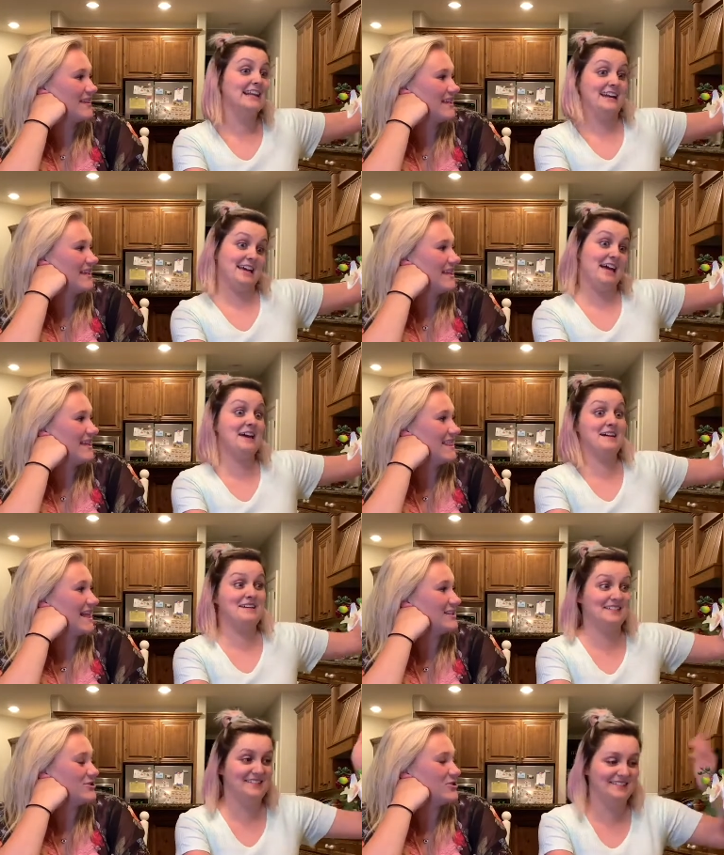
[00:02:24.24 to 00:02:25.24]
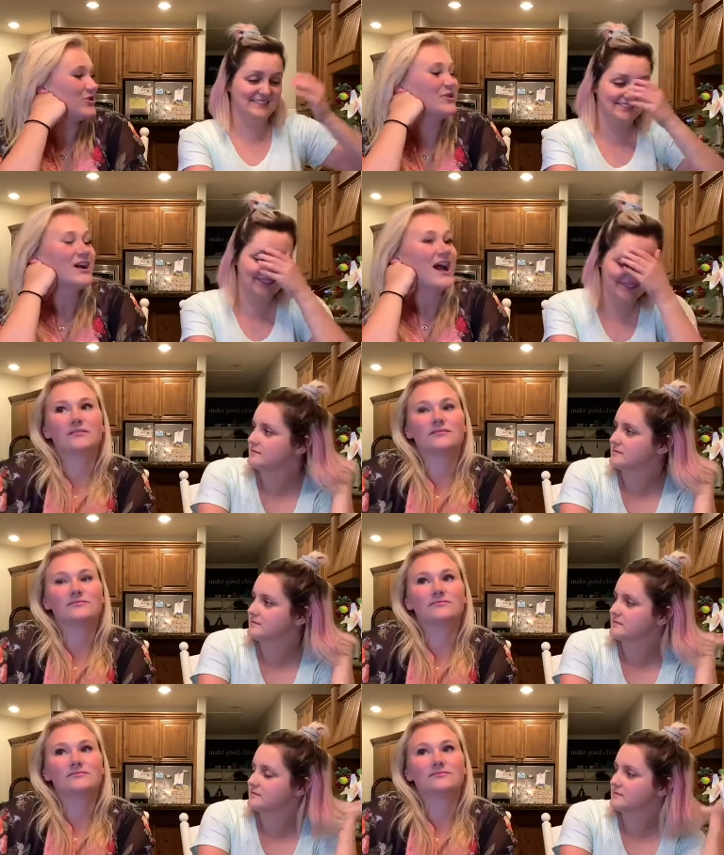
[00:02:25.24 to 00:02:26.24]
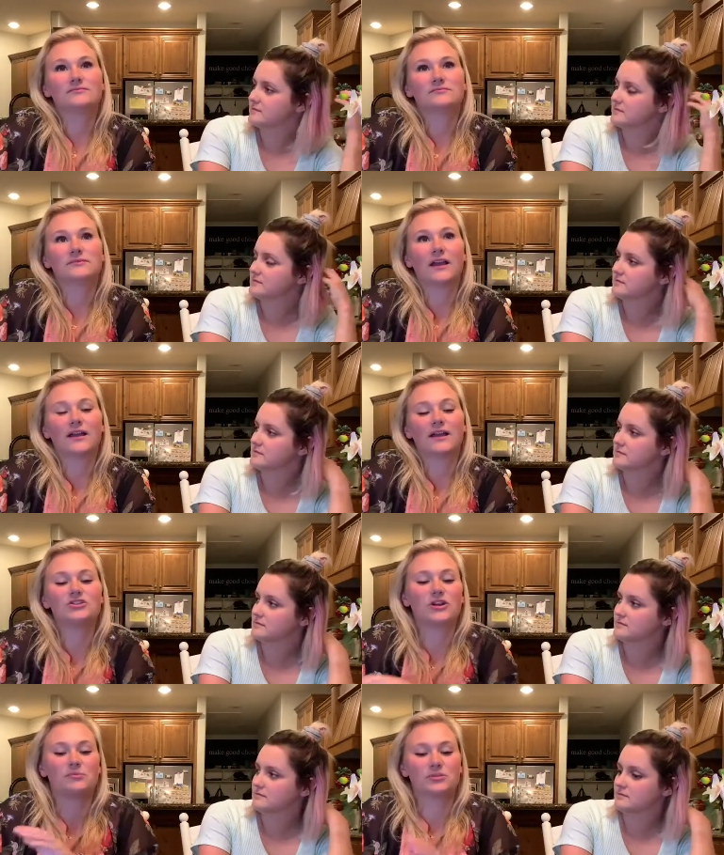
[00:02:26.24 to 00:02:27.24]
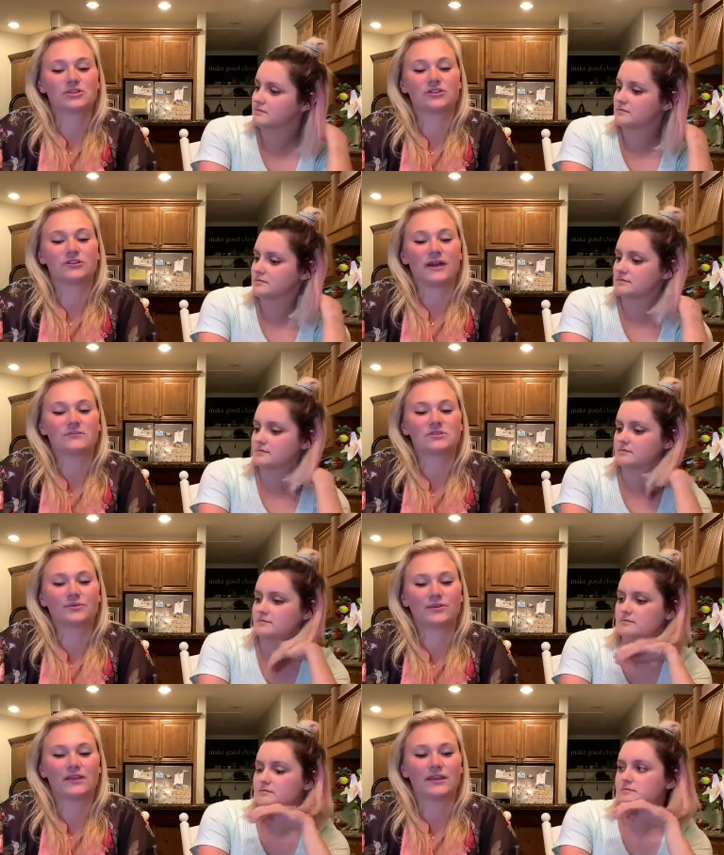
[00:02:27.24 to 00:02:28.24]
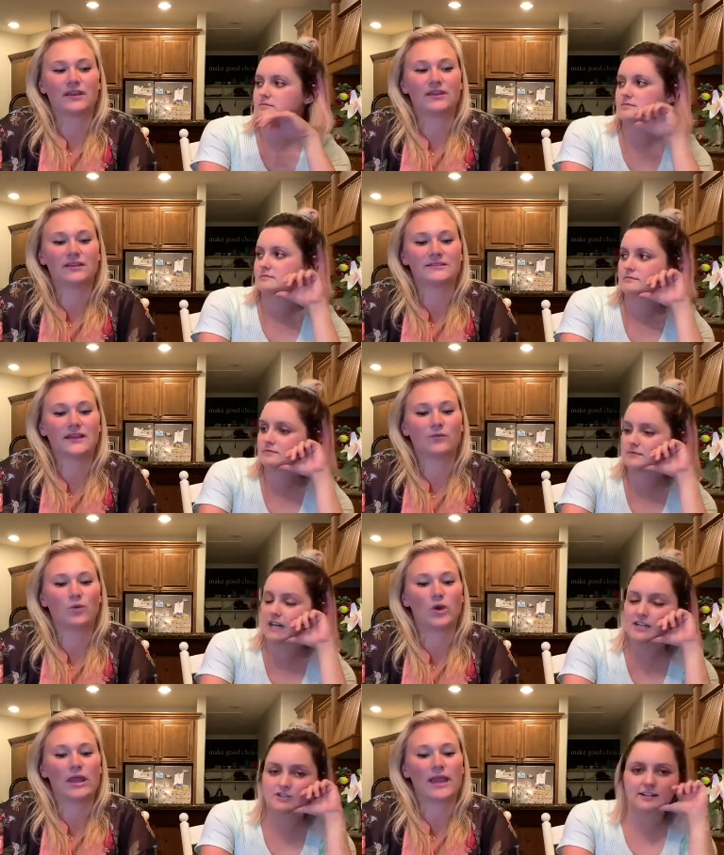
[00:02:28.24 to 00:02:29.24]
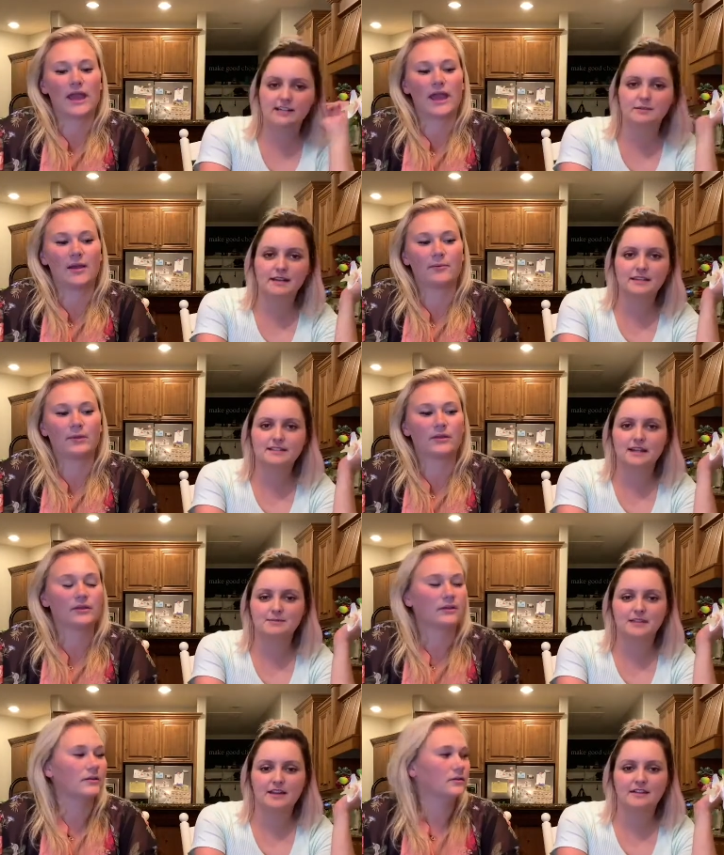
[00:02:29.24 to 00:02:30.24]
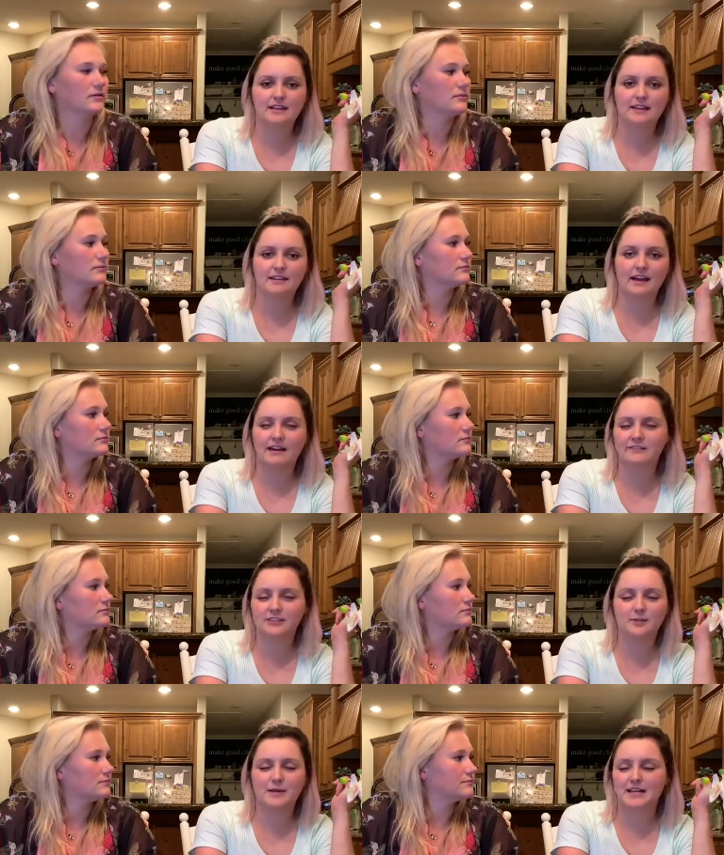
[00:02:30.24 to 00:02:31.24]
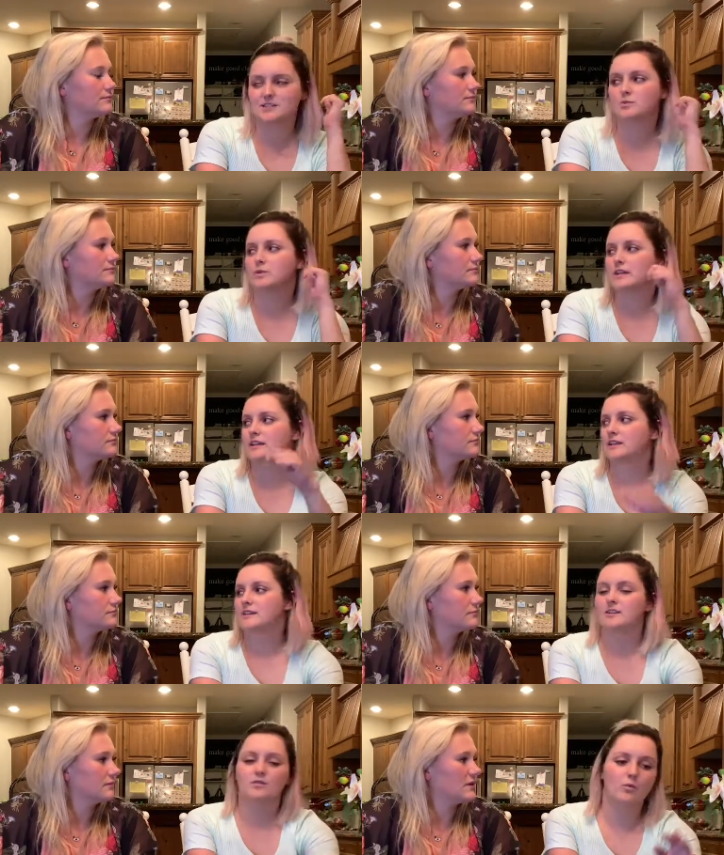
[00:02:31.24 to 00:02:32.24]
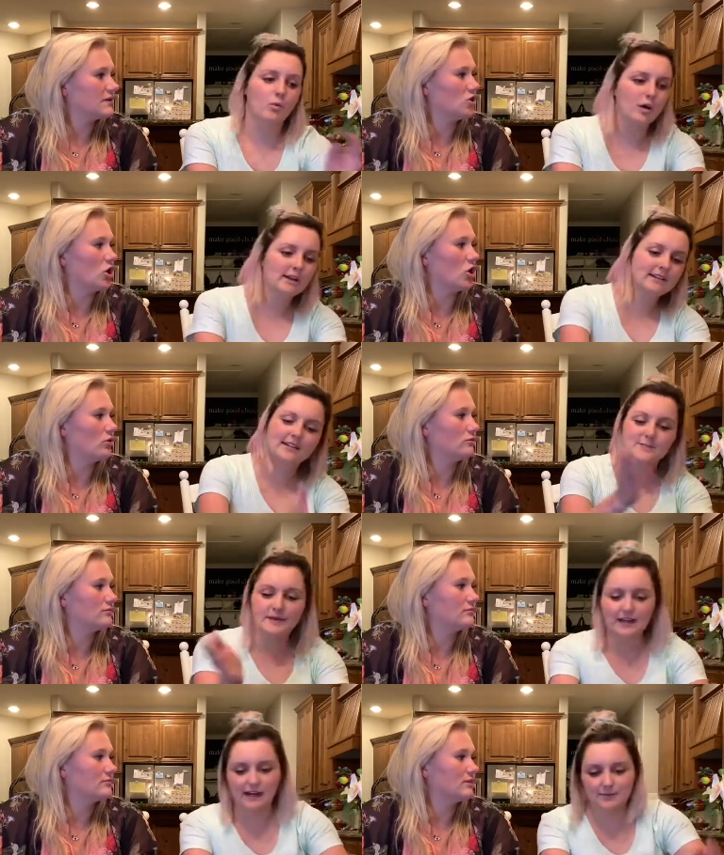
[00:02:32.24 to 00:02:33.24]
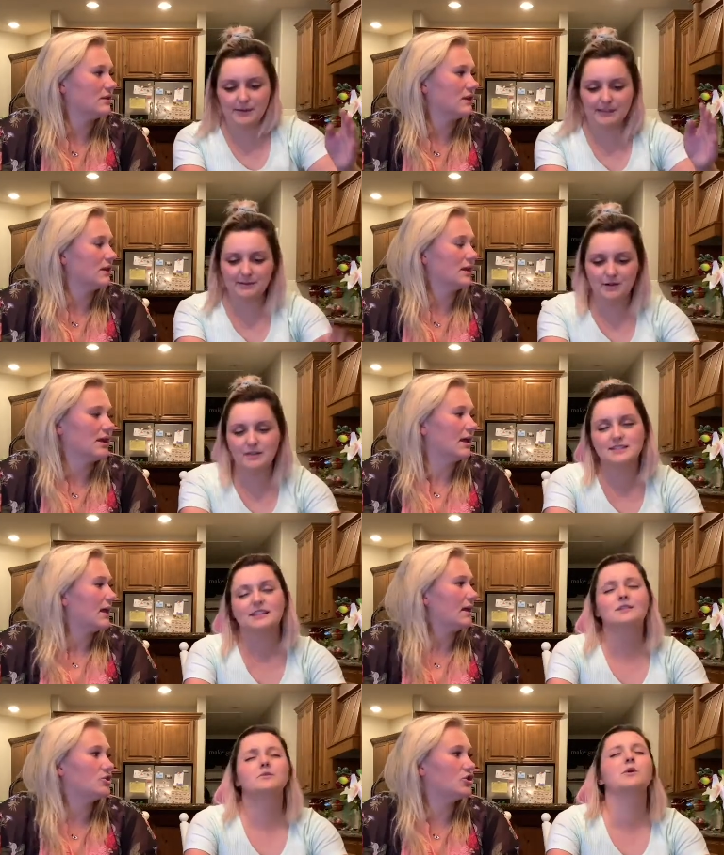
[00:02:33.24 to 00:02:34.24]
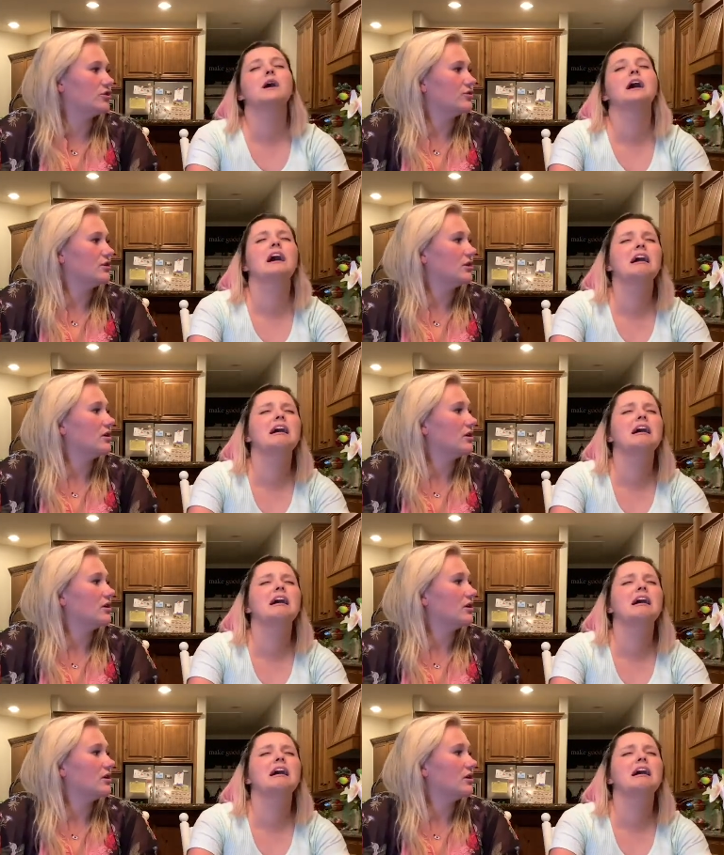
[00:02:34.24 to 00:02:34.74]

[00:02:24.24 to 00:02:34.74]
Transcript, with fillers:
Speaker 1: A M That's true. Yeah, I try and push their naps where they at least have
Speaker 2: one I try nap. and get my kids a nap together, and I feel like the past week, one no. has been up, and I'm always like,
Speaker 1: dude,